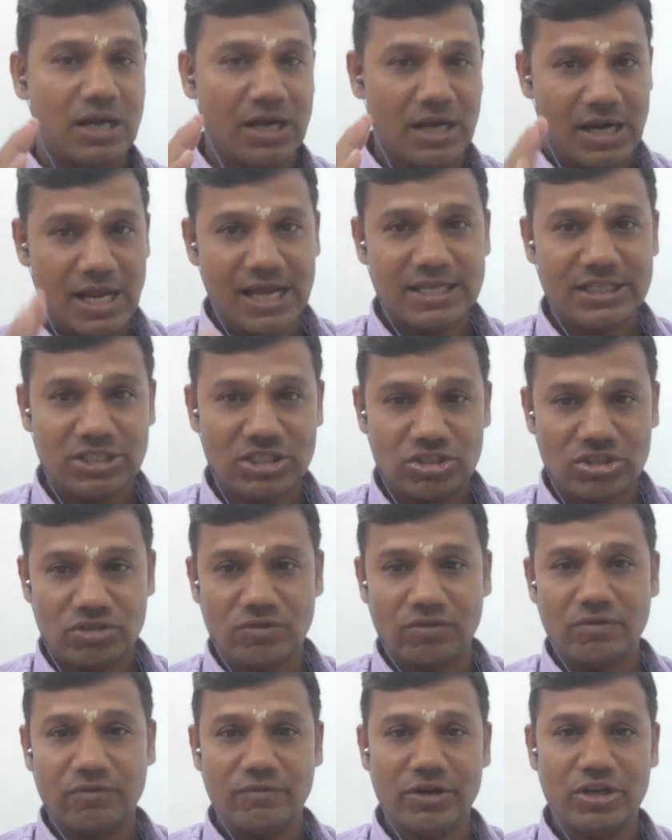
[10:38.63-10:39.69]
like
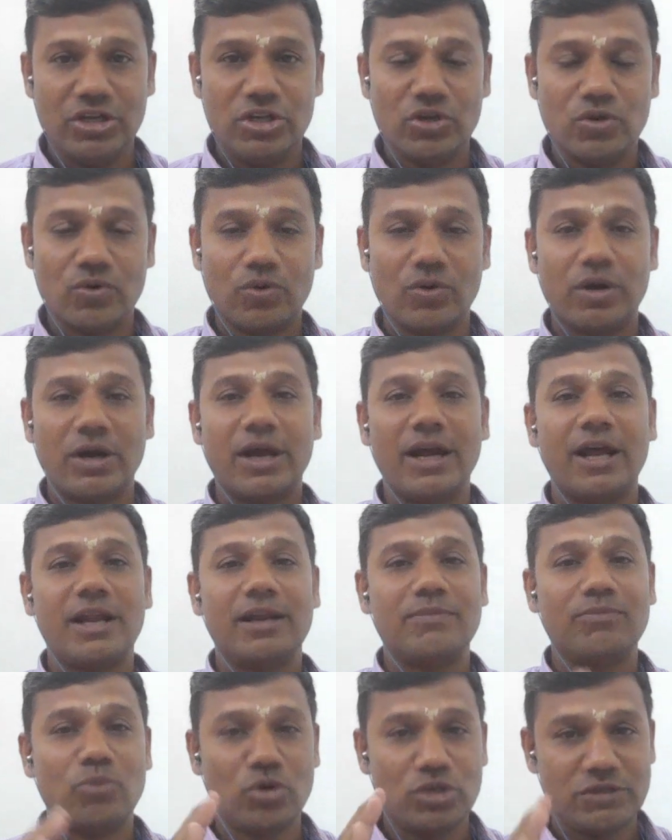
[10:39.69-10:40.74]
video,
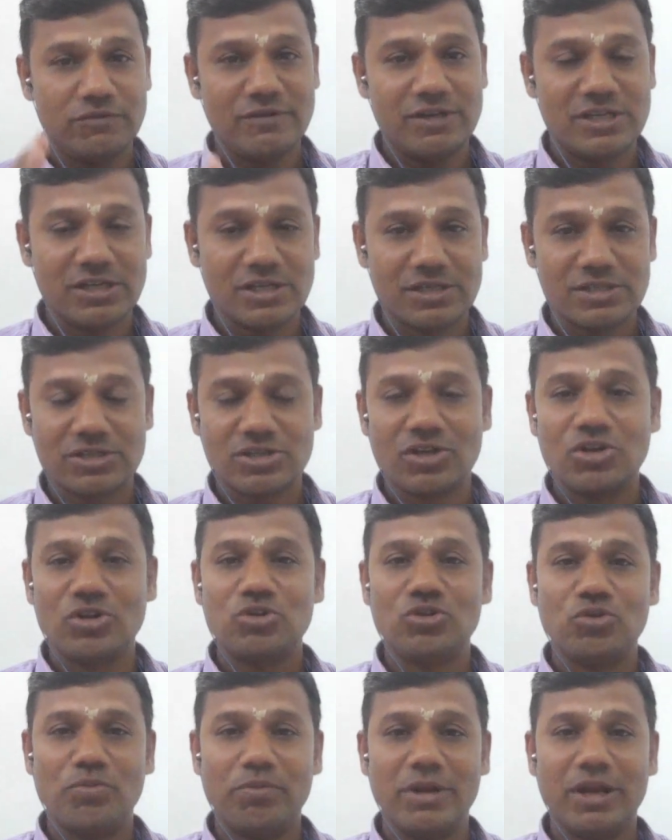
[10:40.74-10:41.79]
and motivate us
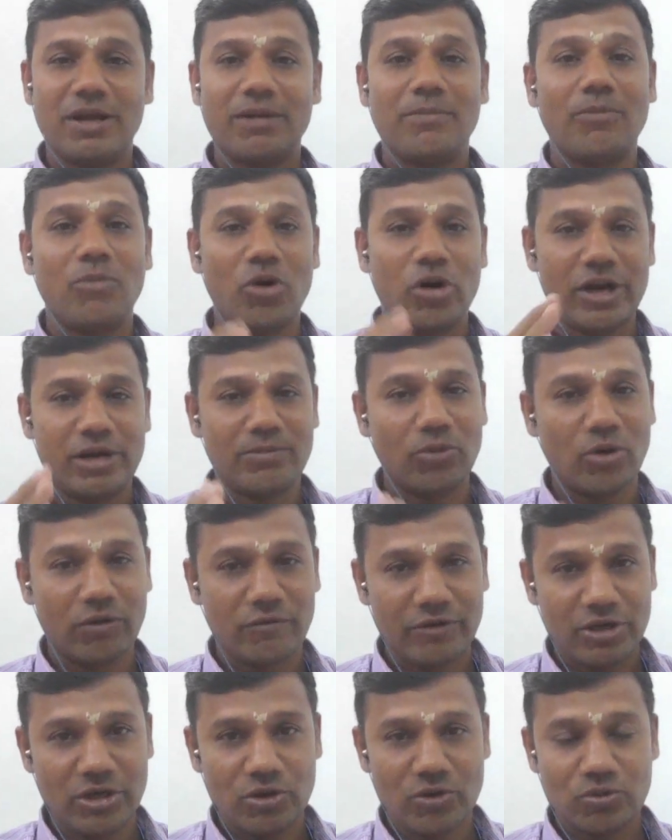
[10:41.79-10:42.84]
to make more and more
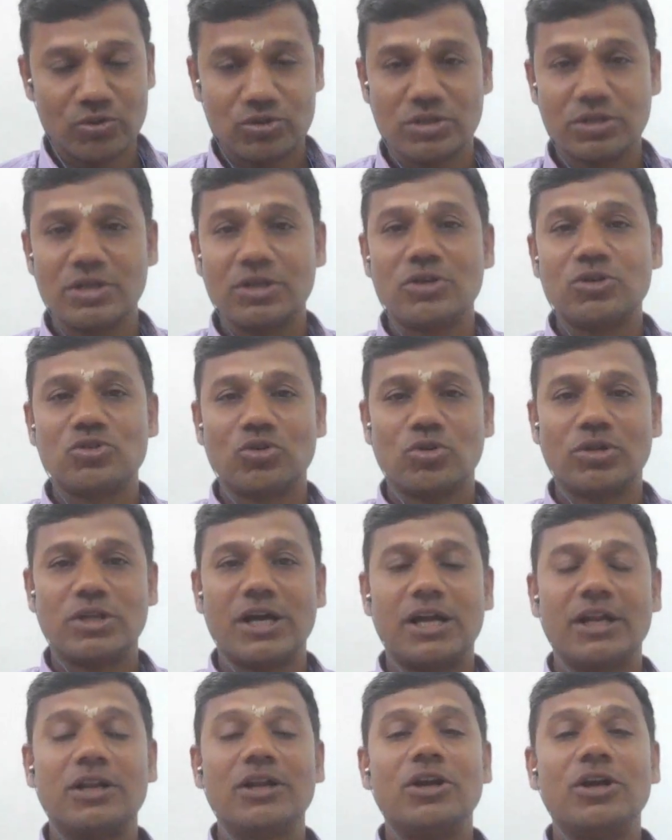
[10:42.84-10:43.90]
videos so
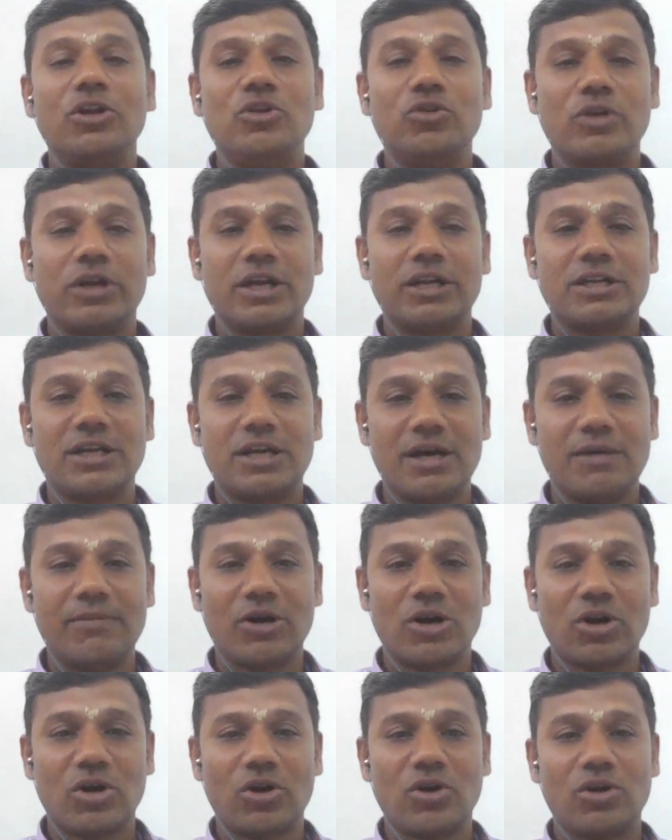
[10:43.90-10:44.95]
that you can come
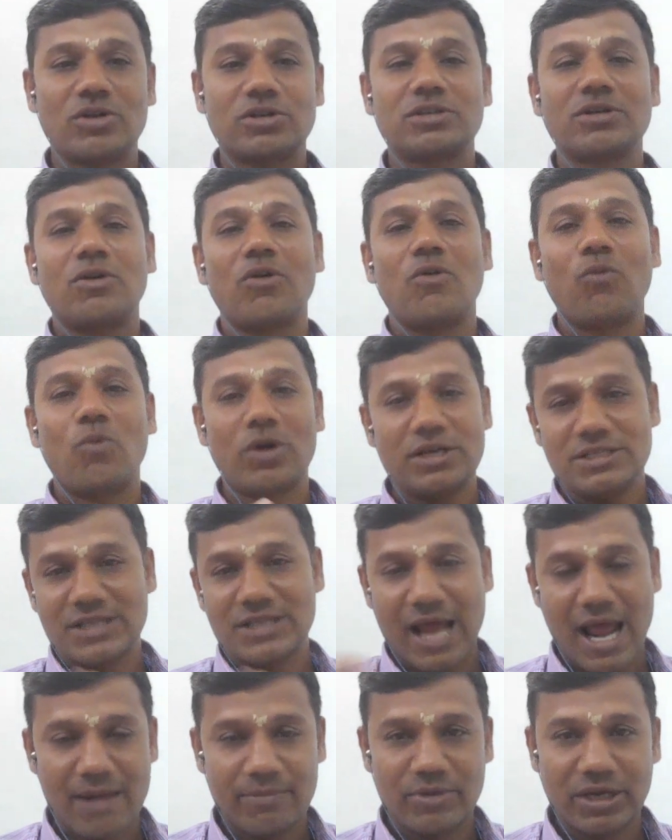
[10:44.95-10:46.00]
across what is
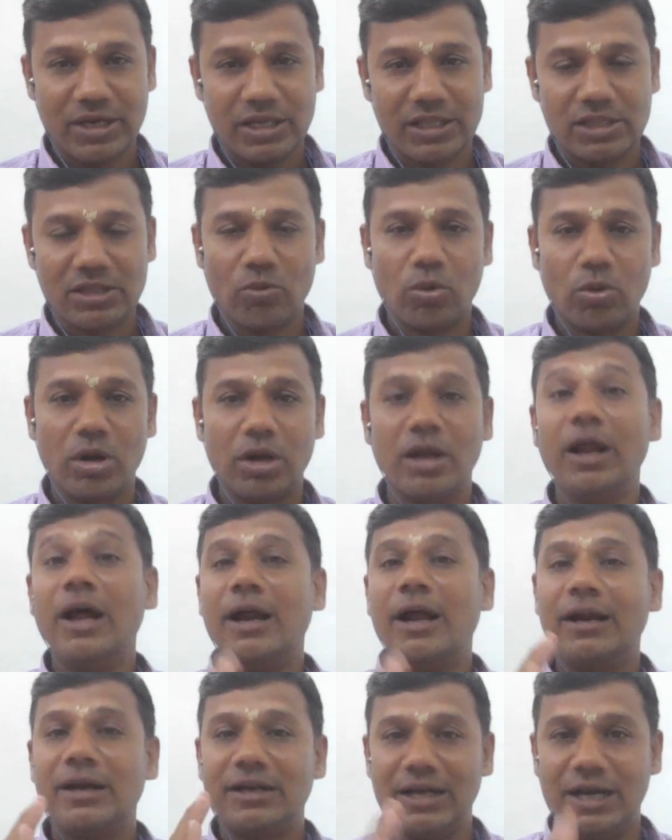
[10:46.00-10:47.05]
happening in the world
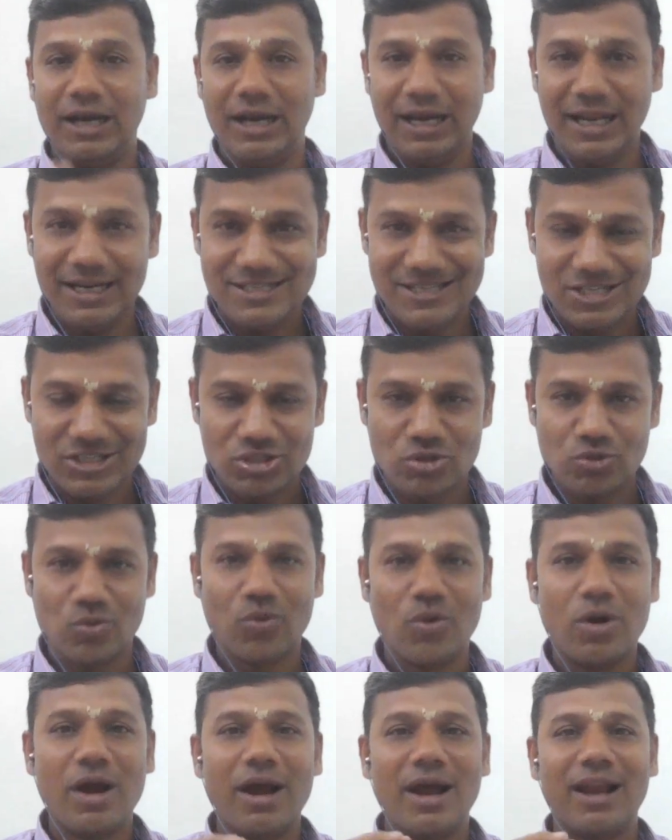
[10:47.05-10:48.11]
related to
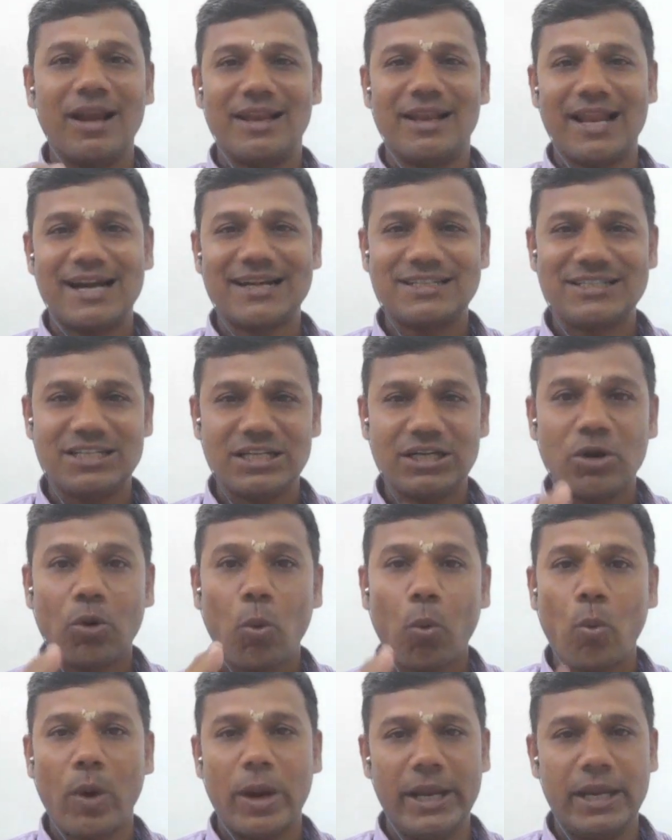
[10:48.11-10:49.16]
electric
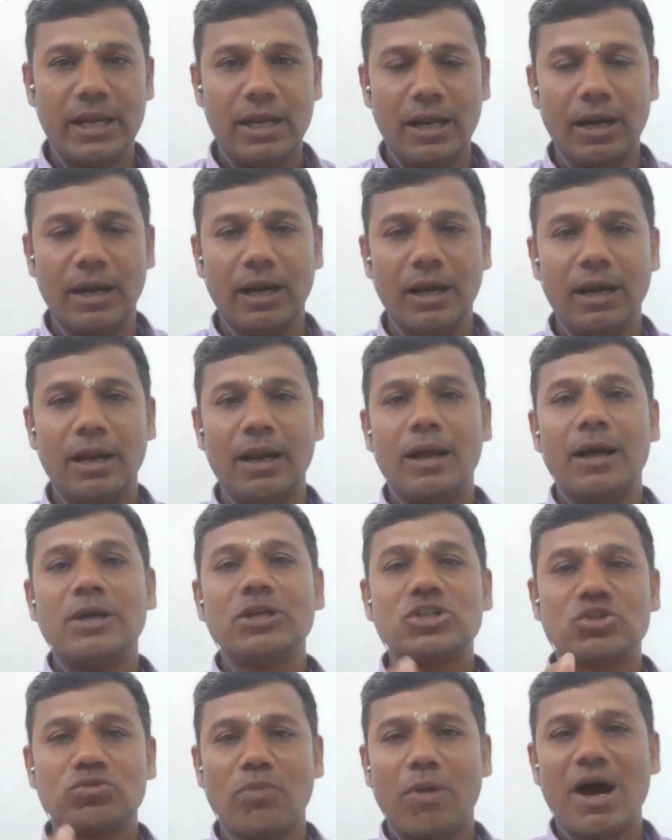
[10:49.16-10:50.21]
vehicle,
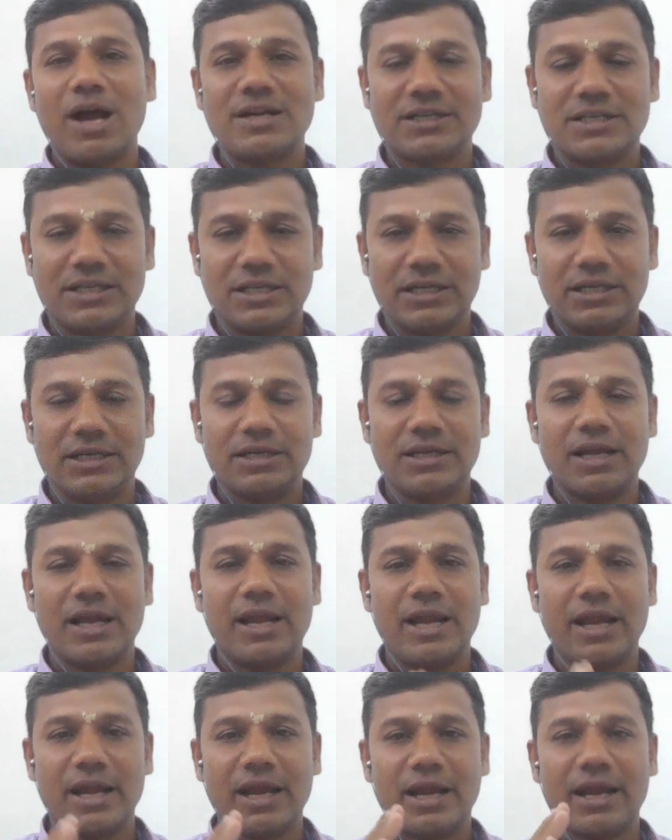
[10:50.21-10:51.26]
smart grid,
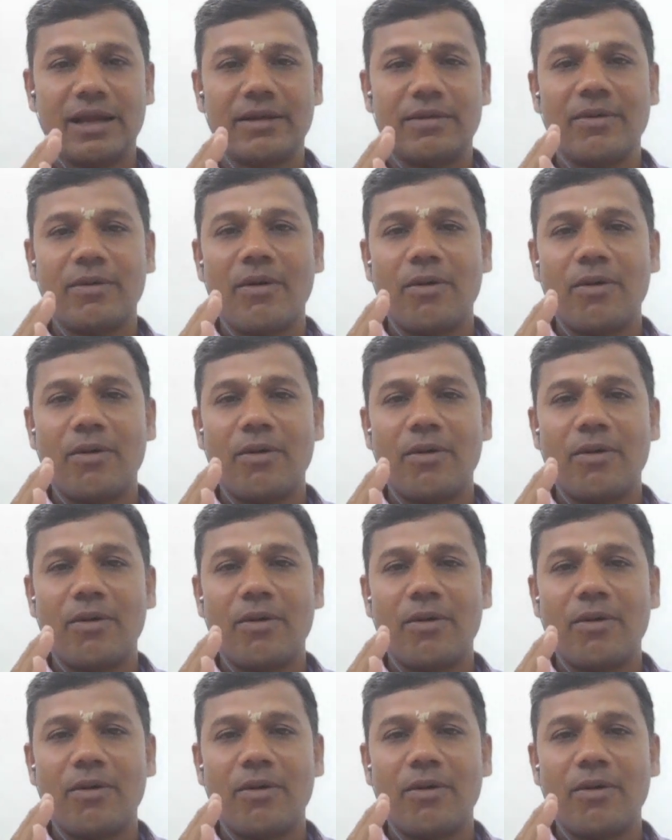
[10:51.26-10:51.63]
and